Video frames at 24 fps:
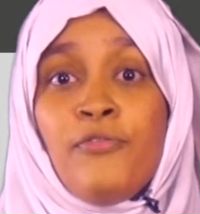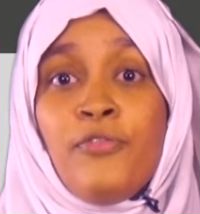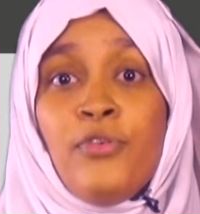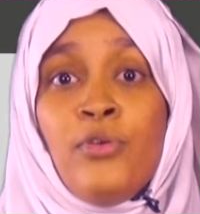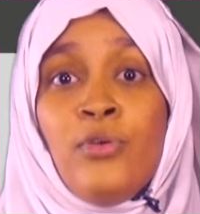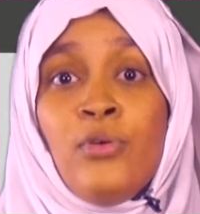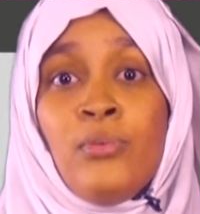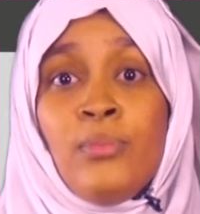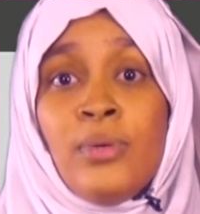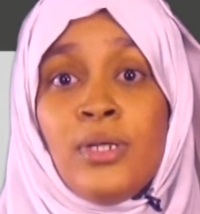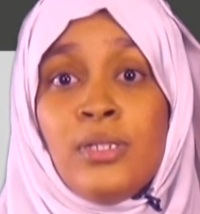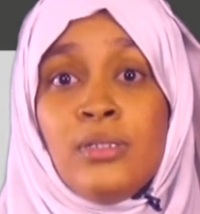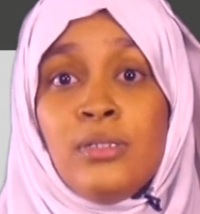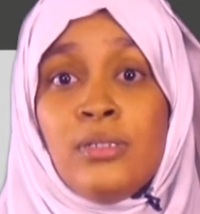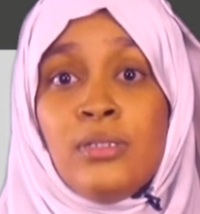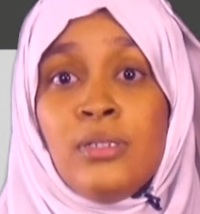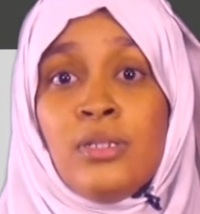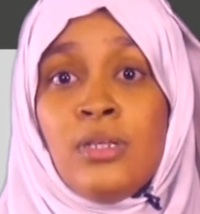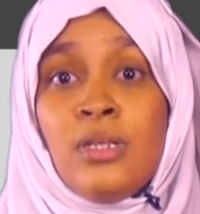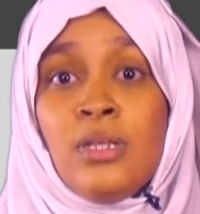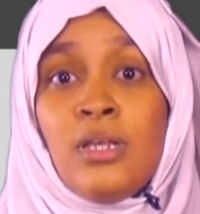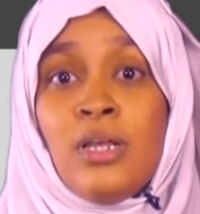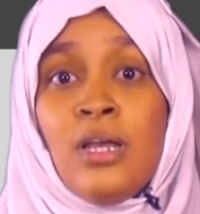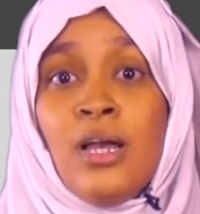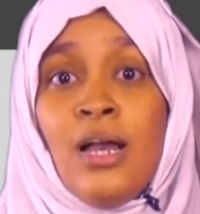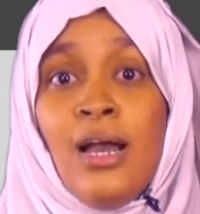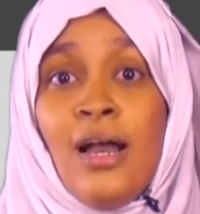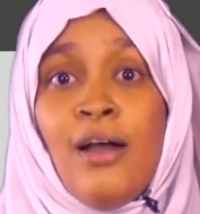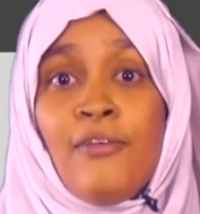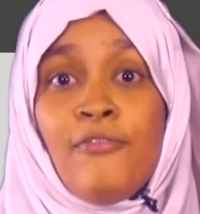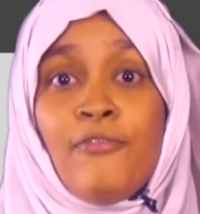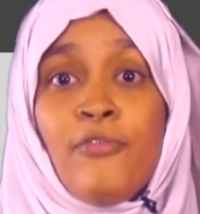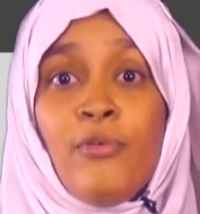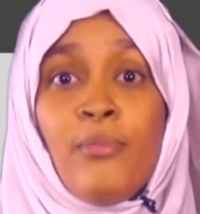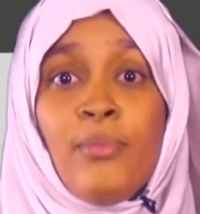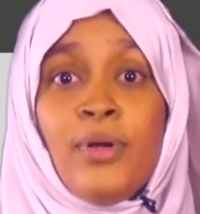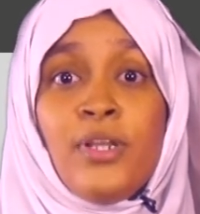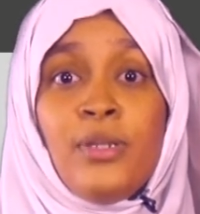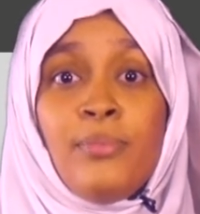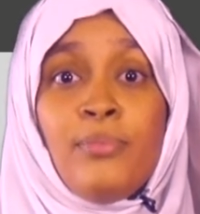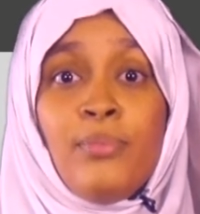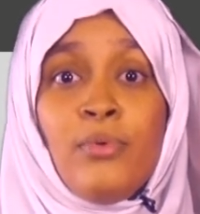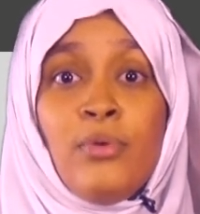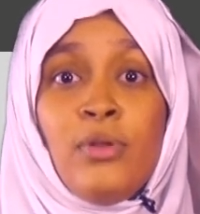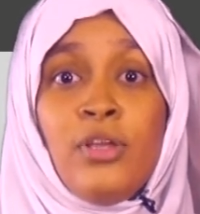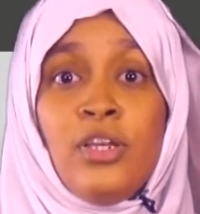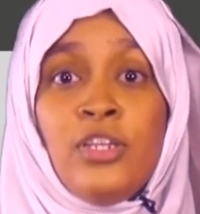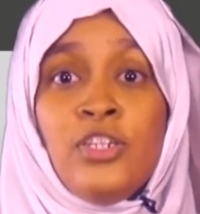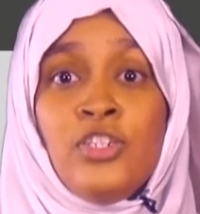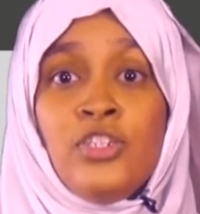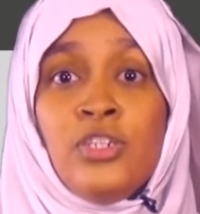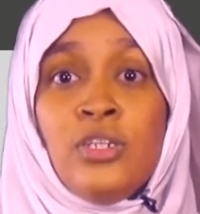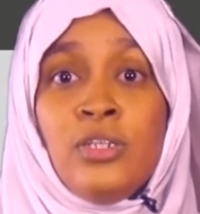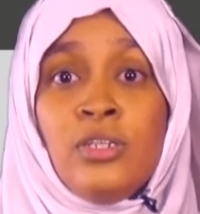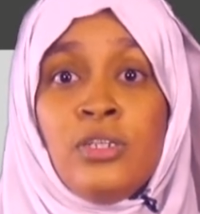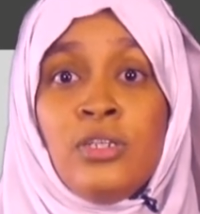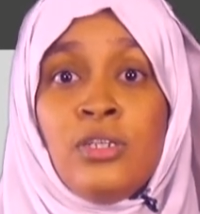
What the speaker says: humans are for manipulation,